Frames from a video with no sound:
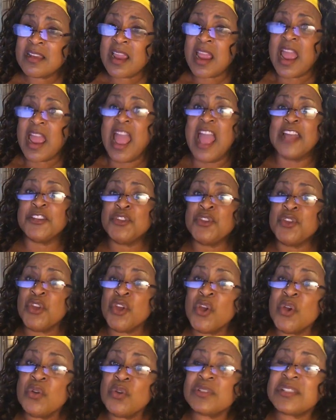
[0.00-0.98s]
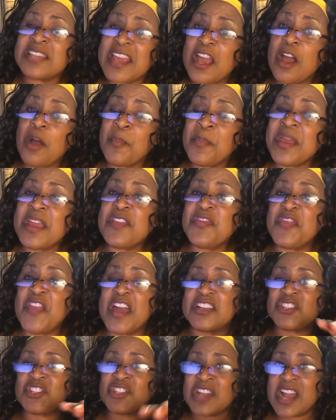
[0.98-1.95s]
and you tell me
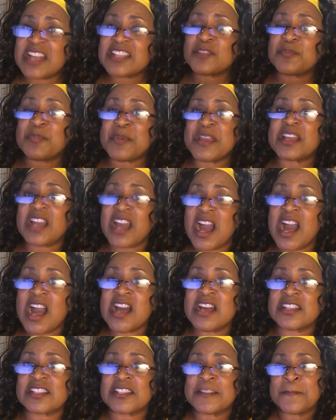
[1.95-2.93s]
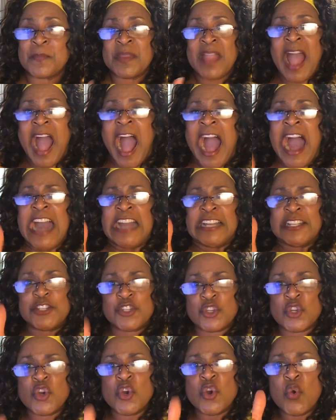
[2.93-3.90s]
that just because I
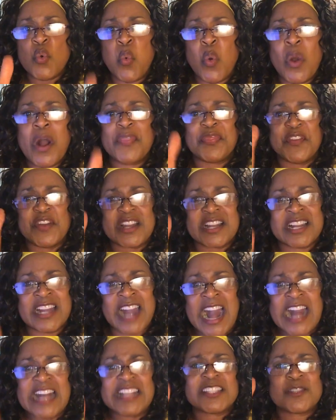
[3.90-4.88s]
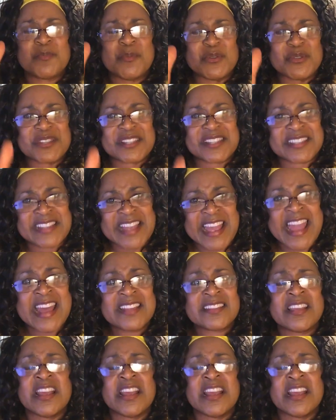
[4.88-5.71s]
do what the gospel says